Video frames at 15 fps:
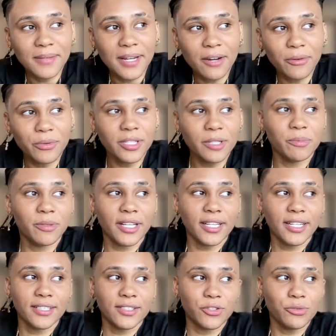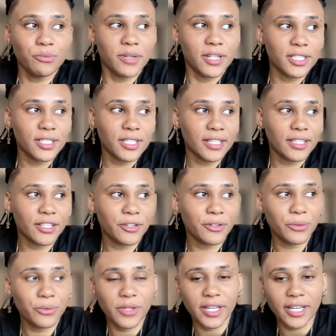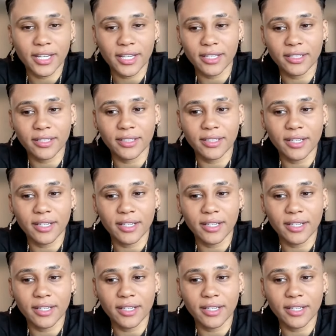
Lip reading: not really planning too much. I know that